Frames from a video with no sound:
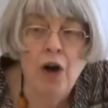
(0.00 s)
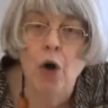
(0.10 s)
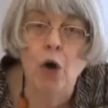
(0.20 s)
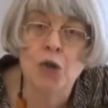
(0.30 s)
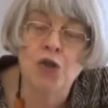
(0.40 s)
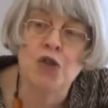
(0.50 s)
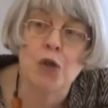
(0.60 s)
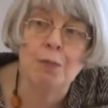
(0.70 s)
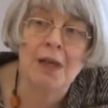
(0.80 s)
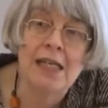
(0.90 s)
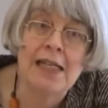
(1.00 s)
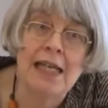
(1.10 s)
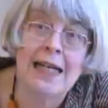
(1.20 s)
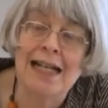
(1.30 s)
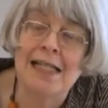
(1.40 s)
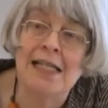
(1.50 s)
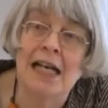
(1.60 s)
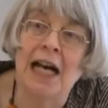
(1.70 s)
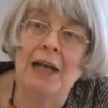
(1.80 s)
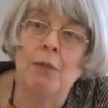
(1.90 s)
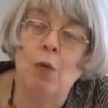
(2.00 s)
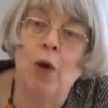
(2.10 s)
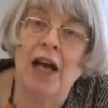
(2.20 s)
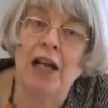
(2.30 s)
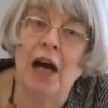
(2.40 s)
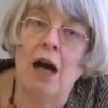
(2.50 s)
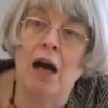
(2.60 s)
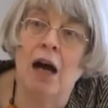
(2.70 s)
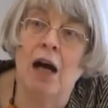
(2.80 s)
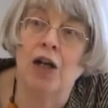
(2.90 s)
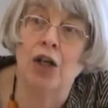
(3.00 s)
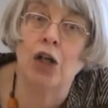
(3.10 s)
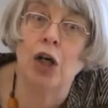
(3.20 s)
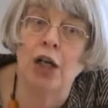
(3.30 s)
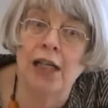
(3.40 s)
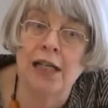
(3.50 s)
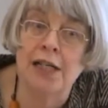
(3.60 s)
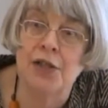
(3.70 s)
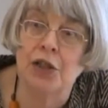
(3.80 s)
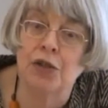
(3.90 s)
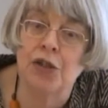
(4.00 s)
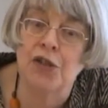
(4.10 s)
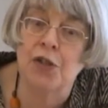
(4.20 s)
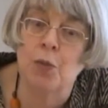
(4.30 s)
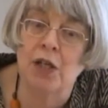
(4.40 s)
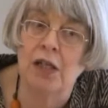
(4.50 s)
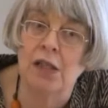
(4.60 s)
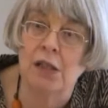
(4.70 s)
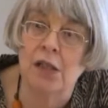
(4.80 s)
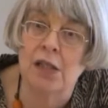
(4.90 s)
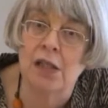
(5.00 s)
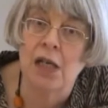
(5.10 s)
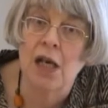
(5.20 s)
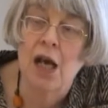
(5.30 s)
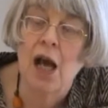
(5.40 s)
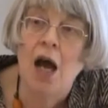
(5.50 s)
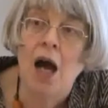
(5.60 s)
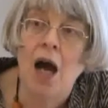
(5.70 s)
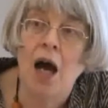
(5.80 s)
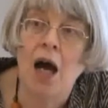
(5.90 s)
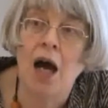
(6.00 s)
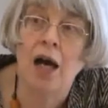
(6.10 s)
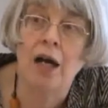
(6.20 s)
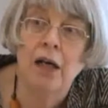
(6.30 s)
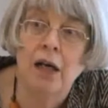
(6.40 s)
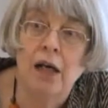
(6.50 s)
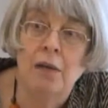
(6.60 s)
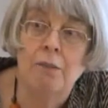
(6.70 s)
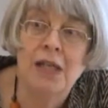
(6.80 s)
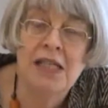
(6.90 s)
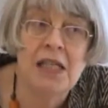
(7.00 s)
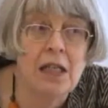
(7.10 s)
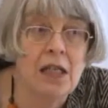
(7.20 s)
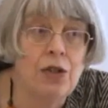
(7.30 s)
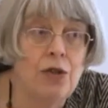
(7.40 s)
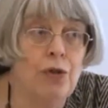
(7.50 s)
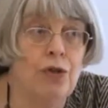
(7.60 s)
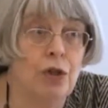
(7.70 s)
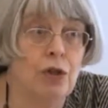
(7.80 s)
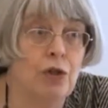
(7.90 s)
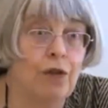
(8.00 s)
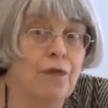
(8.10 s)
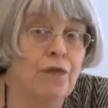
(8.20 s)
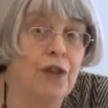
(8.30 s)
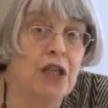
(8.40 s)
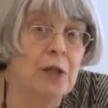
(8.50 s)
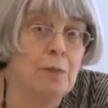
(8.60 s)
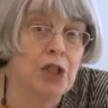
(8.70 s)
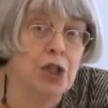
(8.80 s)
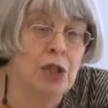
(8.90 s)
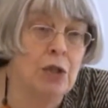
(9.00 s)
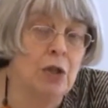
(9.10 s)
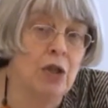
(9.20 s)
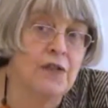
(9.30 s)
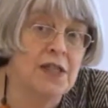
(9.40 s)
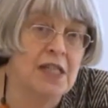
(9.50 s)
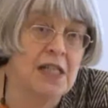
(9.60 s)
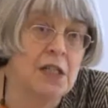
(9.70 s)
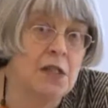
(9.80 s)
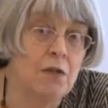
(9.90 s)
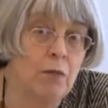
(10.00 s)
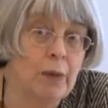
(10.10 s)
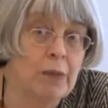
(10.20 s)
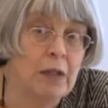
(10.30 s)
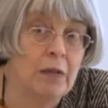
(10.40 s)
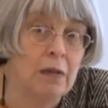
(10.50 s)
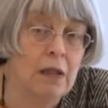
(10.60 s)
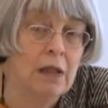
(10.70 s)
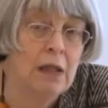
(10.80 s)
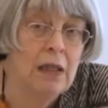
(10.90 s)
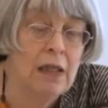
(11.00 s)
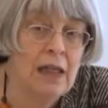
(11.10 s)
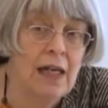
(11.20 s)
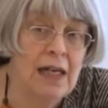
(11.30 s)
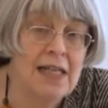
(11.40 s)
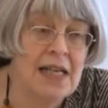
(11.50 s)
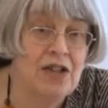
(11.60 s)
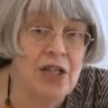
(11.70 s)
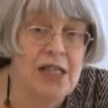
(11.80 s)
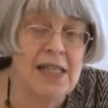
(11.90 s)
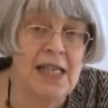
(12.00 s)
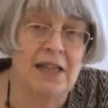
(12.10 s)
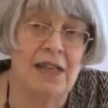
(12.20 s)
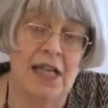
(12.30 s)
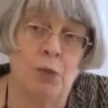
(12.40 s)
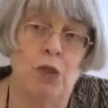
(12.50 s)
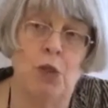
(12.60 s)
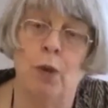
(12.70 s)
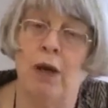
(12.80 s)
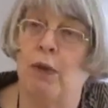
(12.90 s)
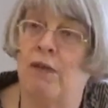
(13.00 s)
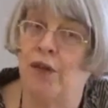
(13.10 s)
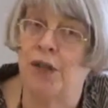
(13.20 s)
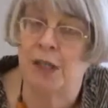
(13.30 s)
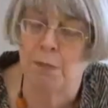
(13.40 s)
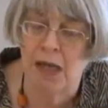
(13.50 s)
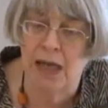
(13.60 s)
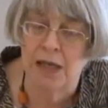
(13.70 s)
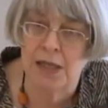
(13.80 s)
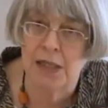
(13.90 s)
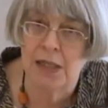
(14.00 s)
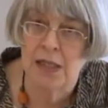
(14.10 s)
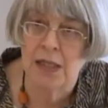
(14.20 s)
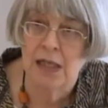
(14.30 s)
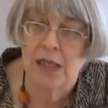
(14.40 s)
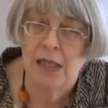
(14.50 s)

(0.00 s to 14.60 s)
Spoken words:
We're also meeting at a time when our colleagues across the world are meeting in New York for the Commission on the Status of Women. And as Andrea said, that was where we first met.